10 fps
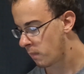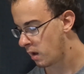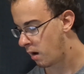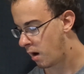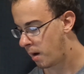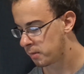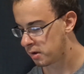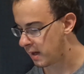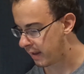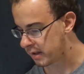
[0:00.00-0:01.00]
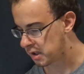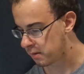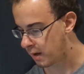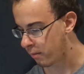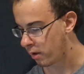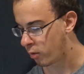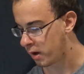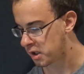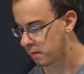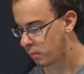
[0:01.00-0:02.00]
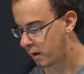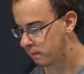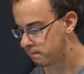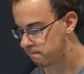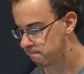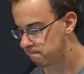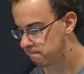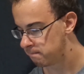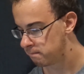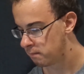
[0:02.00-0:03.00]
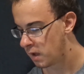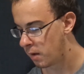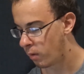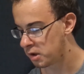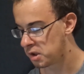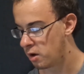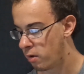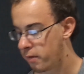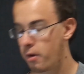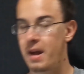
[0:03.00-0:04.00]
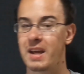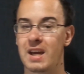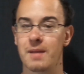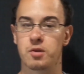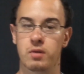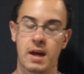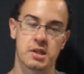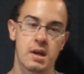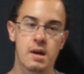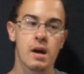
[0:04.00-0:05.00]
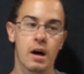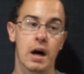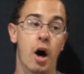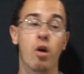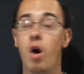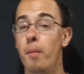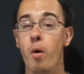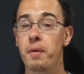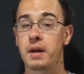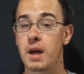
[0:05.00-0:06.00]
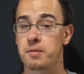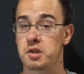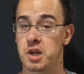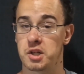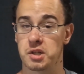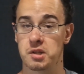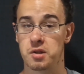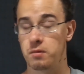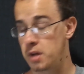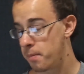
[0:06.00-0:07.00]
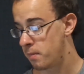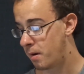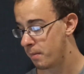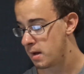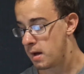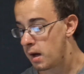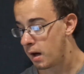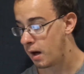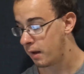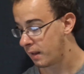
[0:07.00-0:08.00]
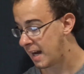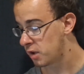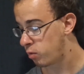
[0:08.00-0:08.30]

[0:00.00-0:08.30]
Um, so, yeah, that's not really a question, but he wants to know if there are any games. So, yes, uh, i am open to game suggestions, so type them up. Uh, last